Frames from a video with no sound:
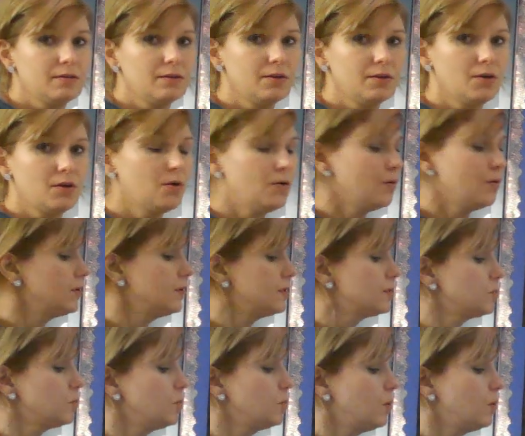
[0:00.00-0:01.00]
Or is
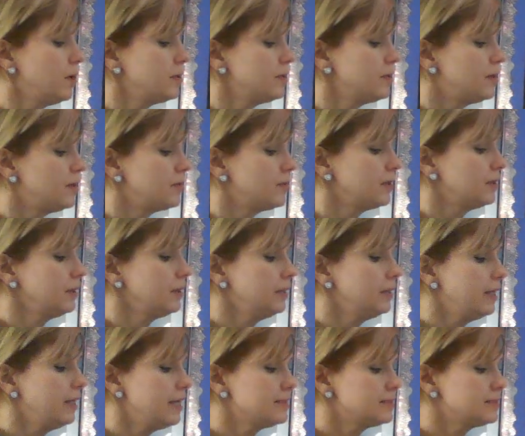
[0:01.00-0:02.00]
1 number less
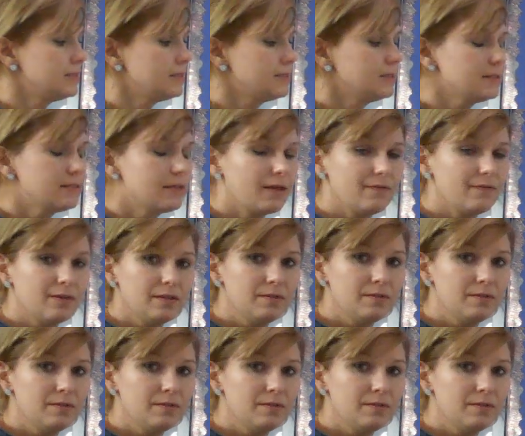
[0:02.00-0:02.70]
than 7?